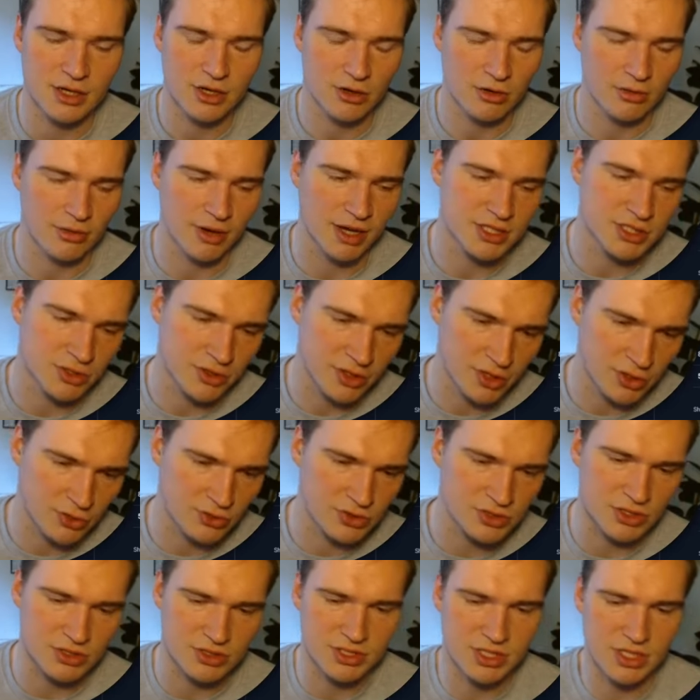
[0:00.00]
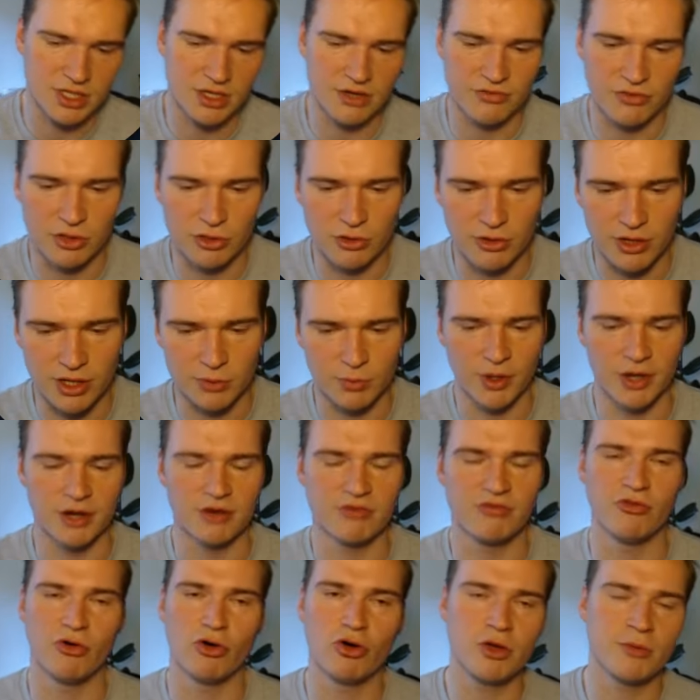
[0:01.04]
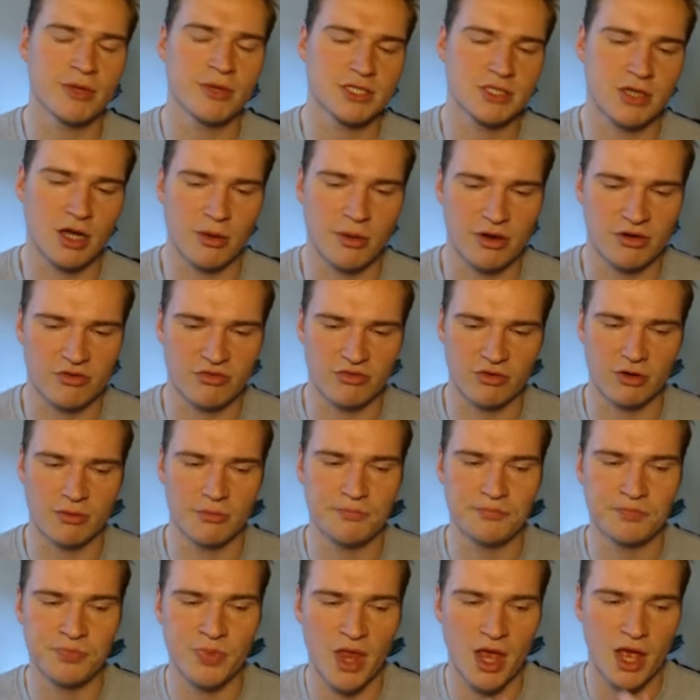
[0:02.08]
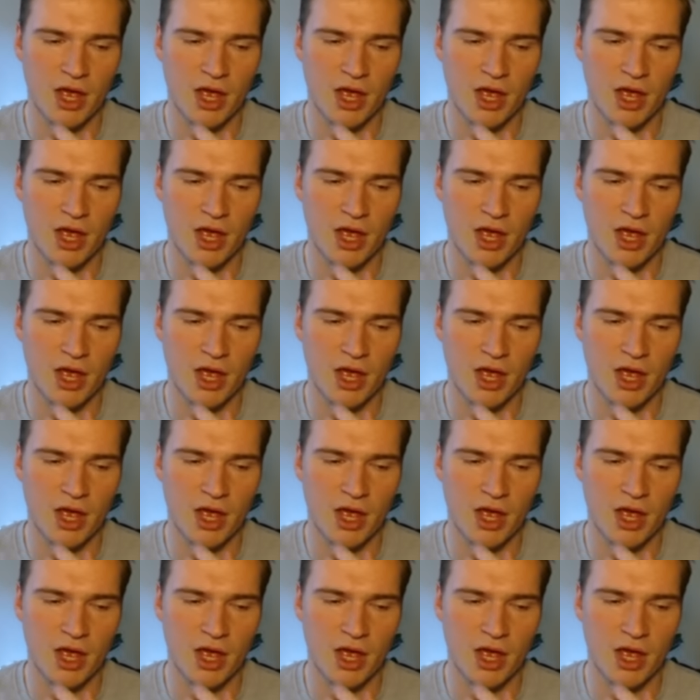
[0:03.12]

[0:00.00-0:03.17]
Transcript: All right, you can also see if you look at where the volume is coming from,